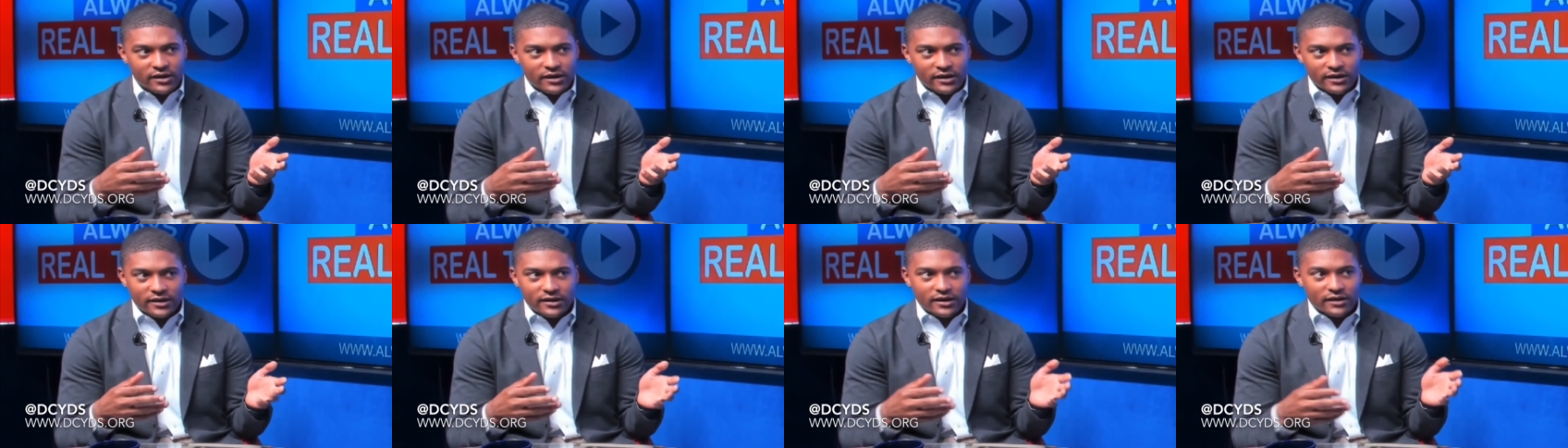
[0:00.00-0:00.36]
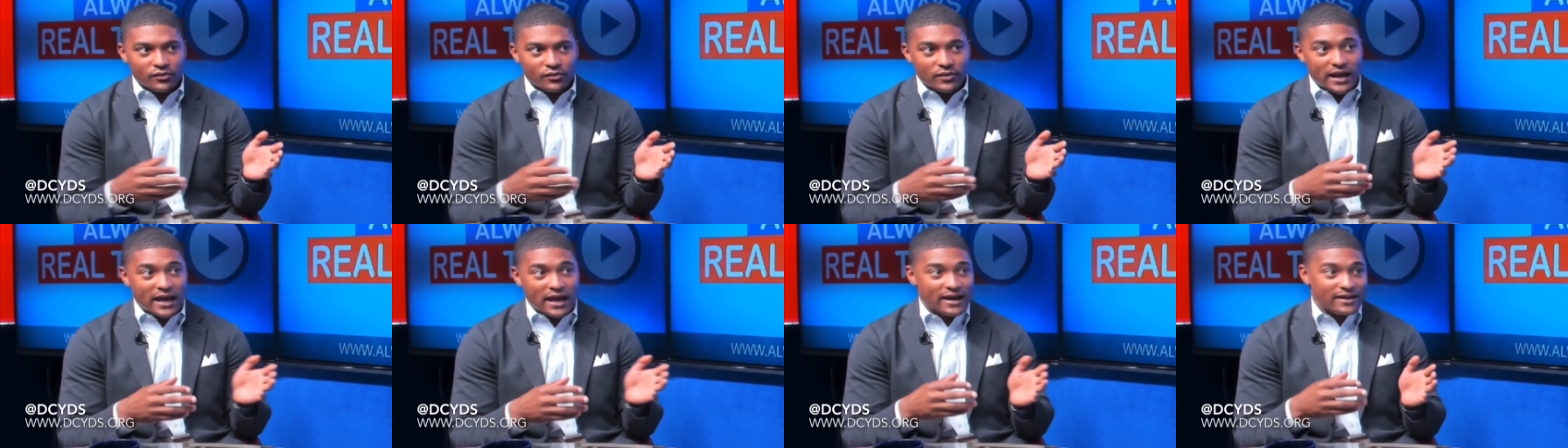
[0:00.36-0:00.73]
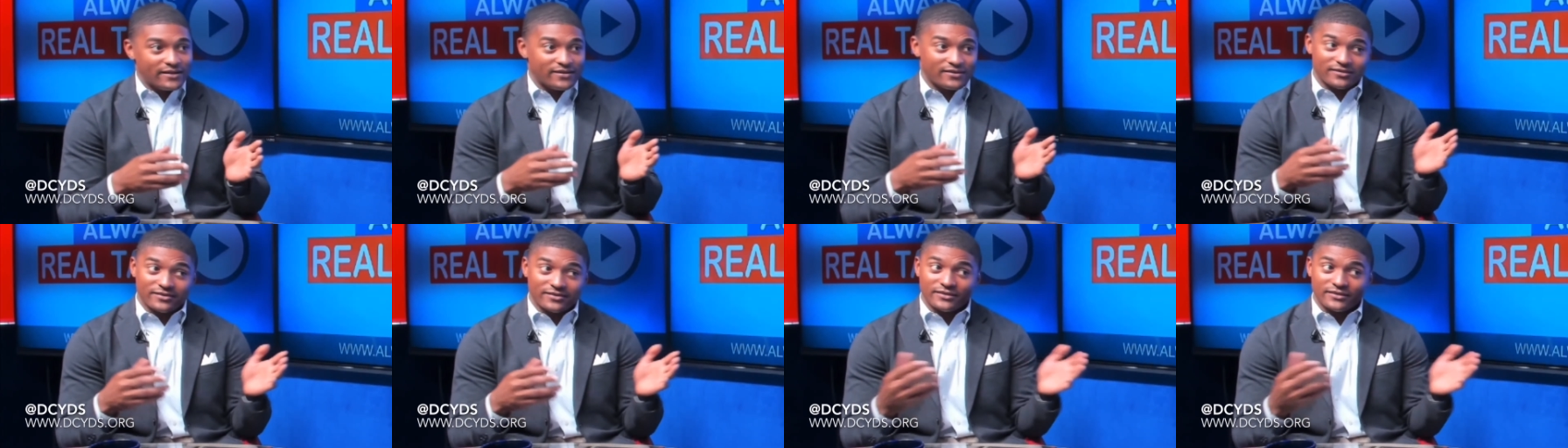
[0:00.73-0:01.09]
That's gonna be
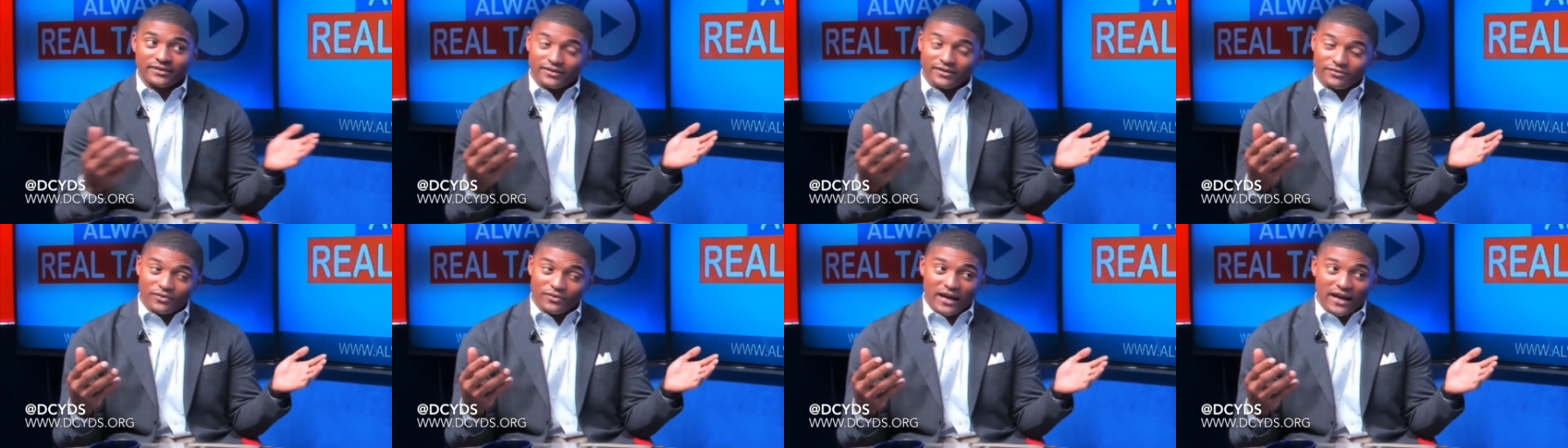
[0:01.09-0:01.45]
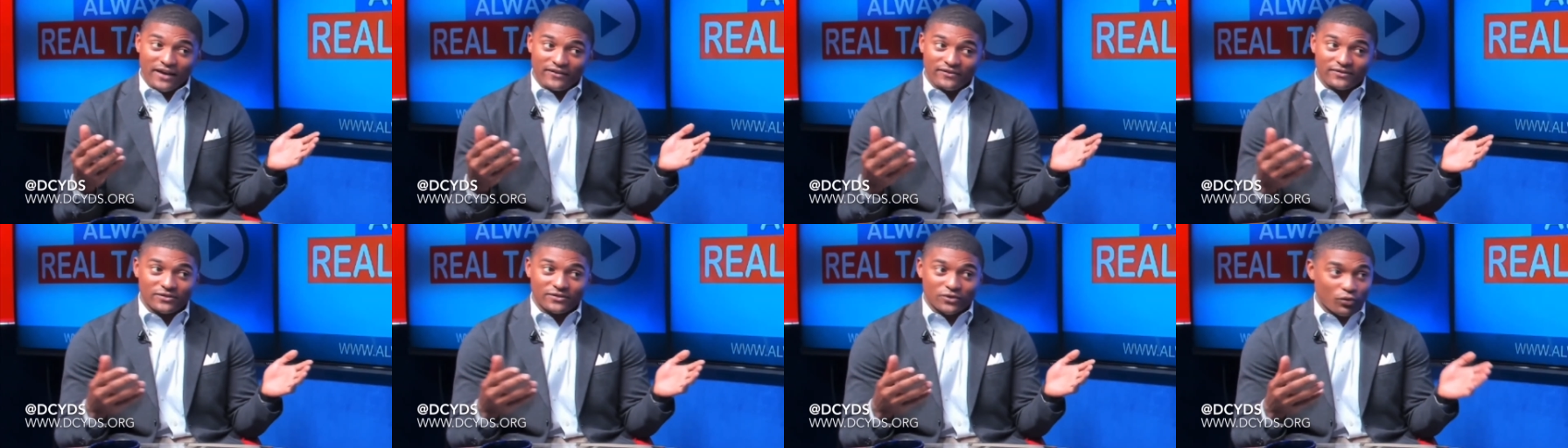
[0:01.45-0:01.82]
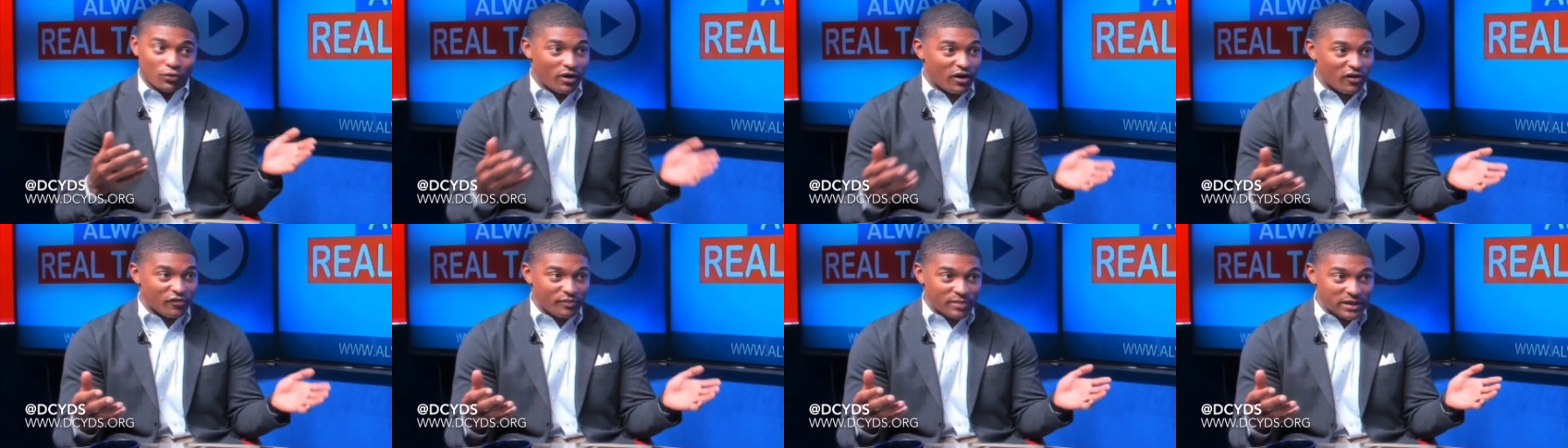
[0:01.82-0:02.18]
interesting. We had
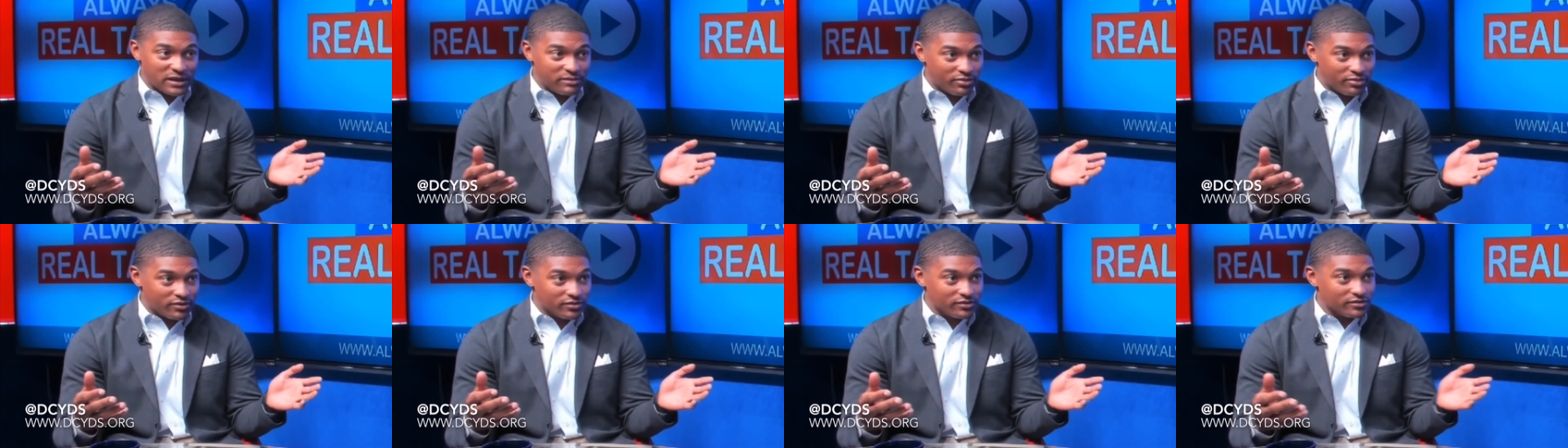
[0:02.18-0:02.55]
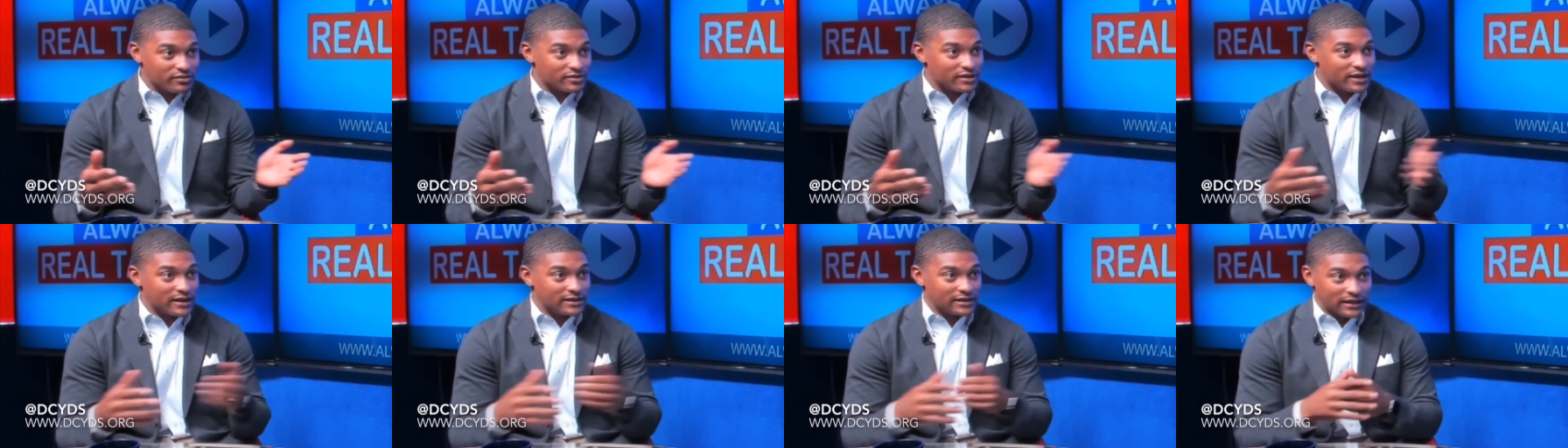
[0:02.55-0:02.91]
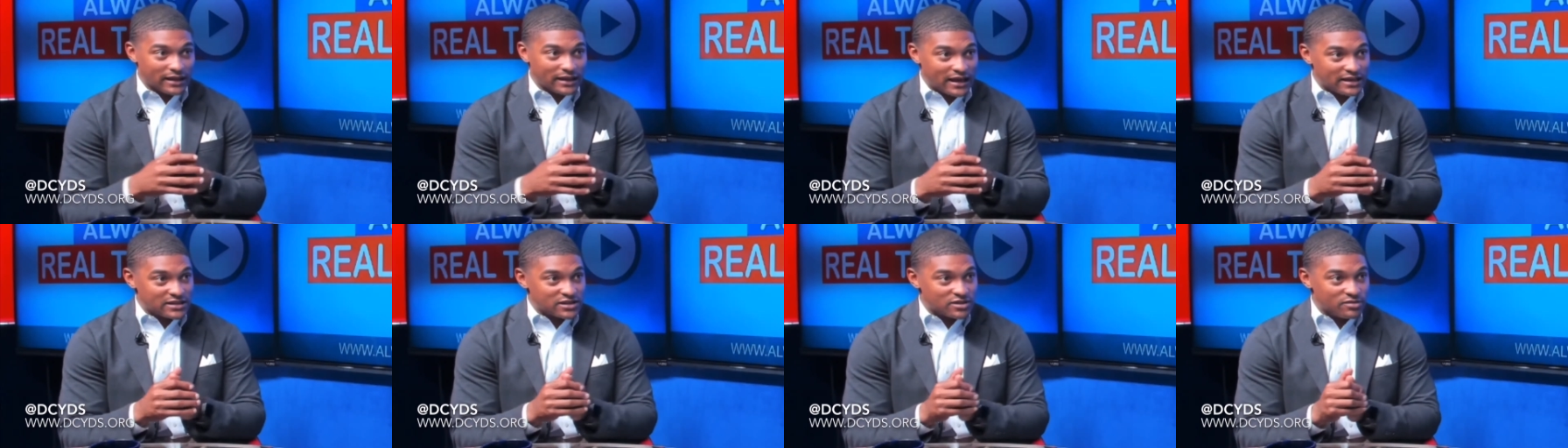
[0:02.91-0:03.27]
12 people at the
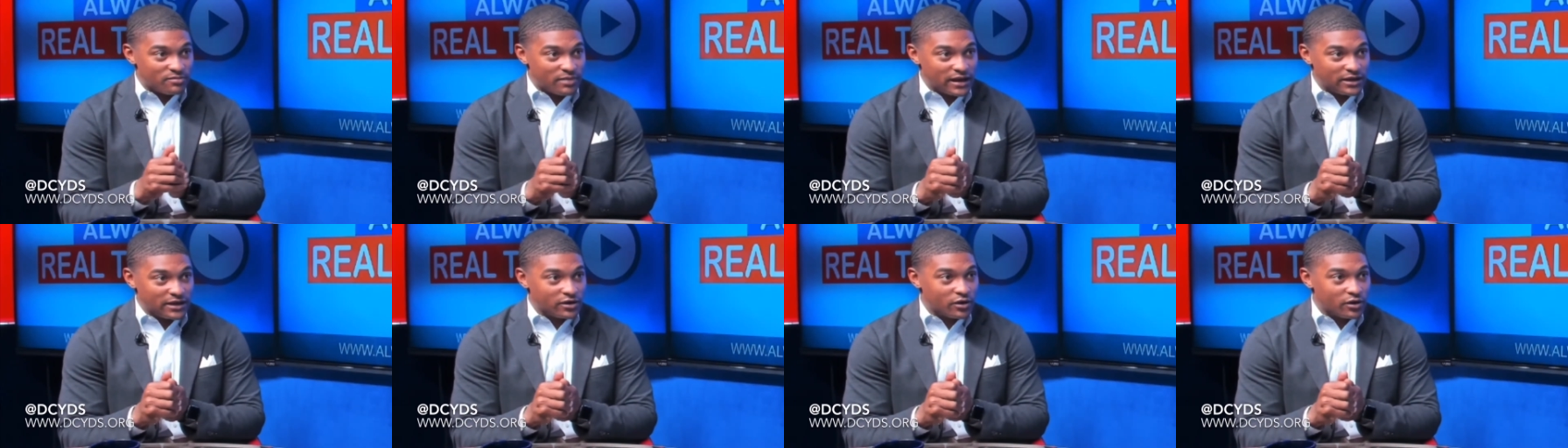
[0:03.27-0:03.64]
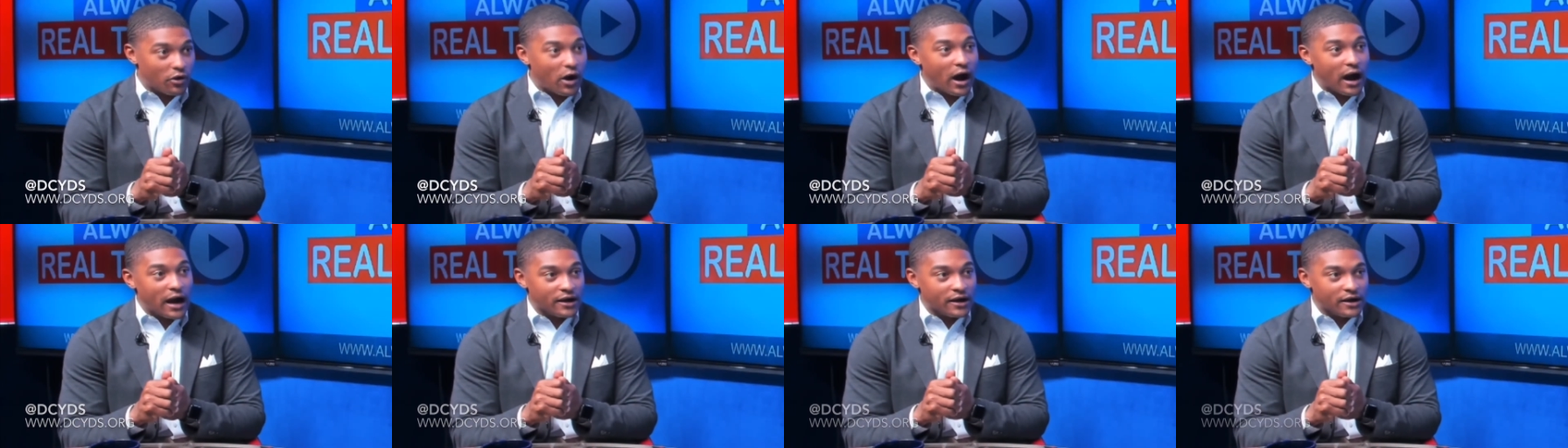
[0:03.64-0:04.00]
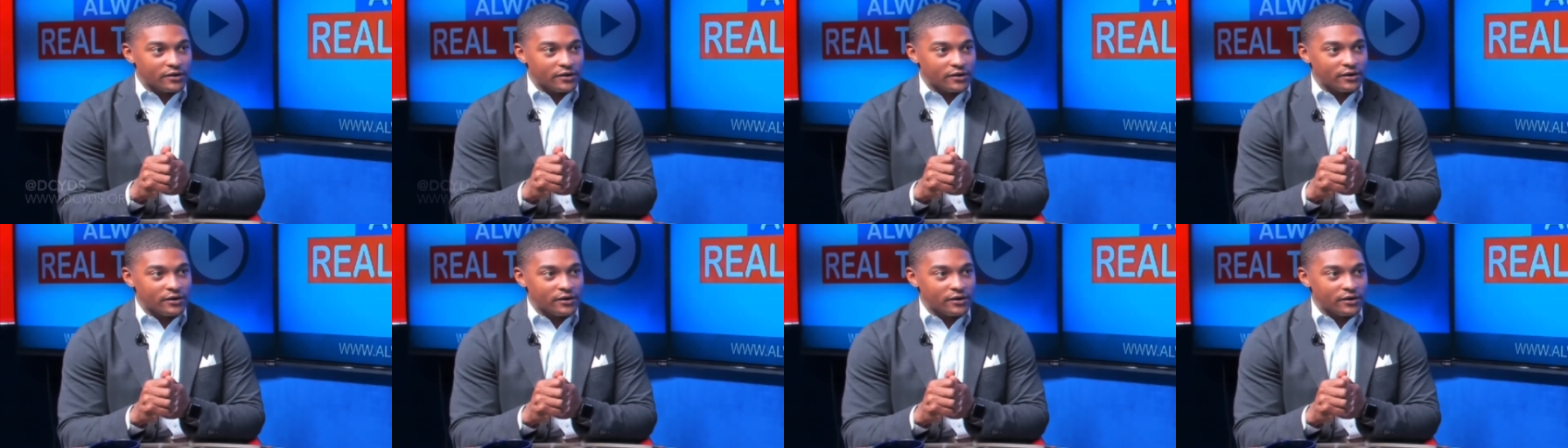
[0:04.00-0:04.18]
last debate in Ohio.